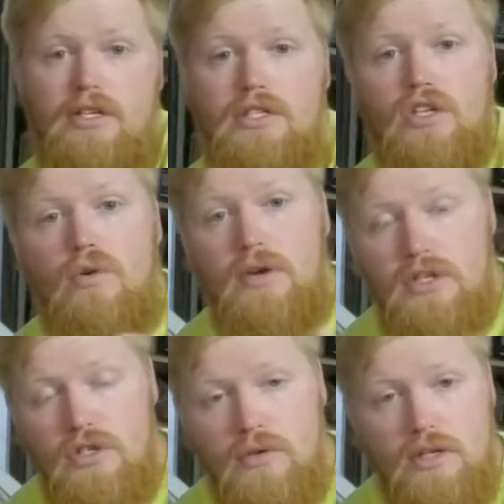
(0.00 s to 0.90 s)
is going
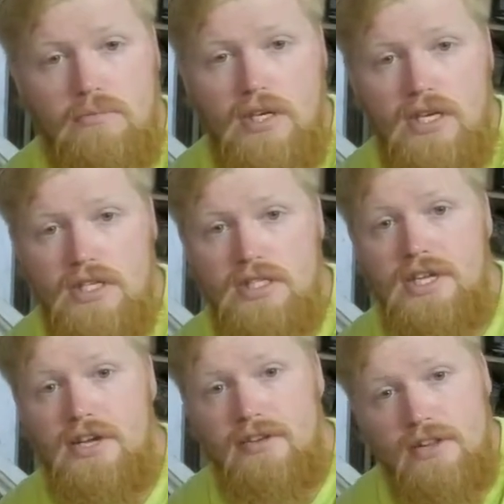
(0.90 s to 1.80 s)
to it, because
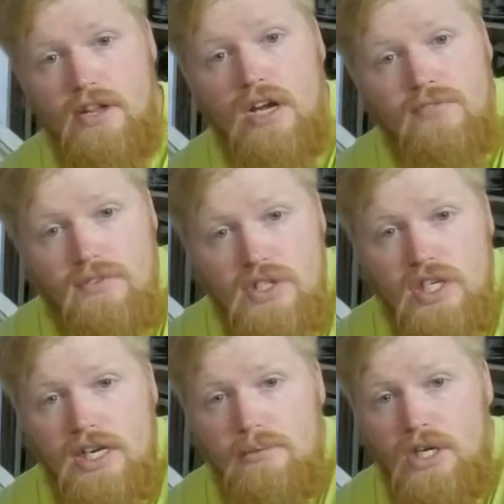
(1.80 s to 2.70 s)
the
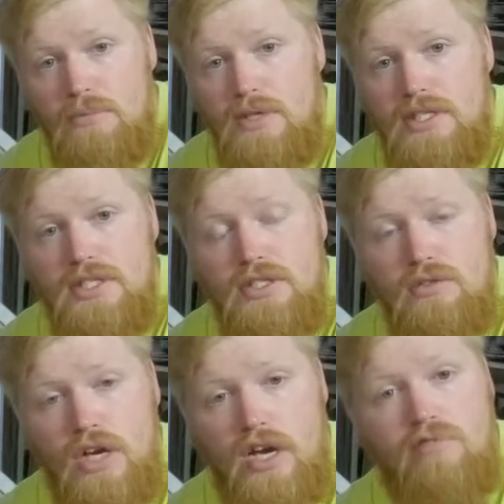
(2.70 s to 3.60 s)
non-vvti bottom ends do
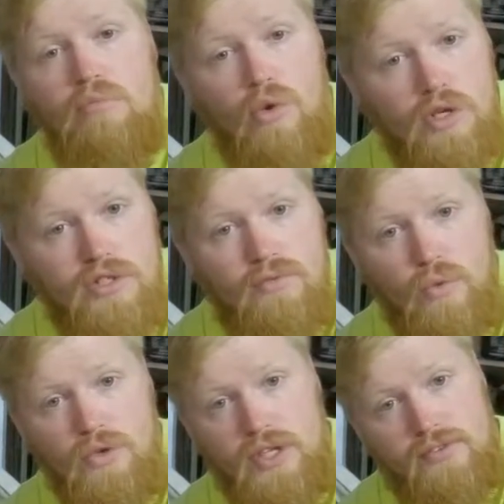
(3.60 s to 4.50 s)
not have ports
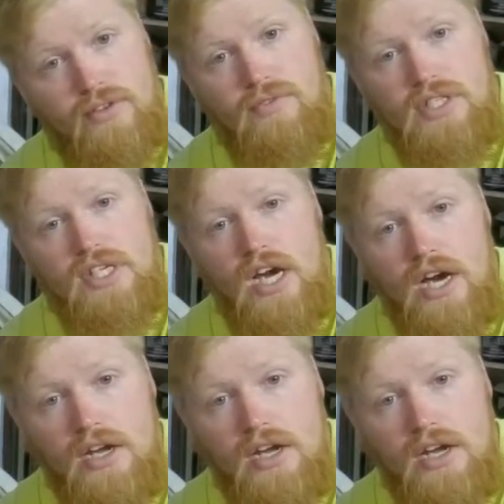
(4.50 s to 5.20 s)
for the vvti.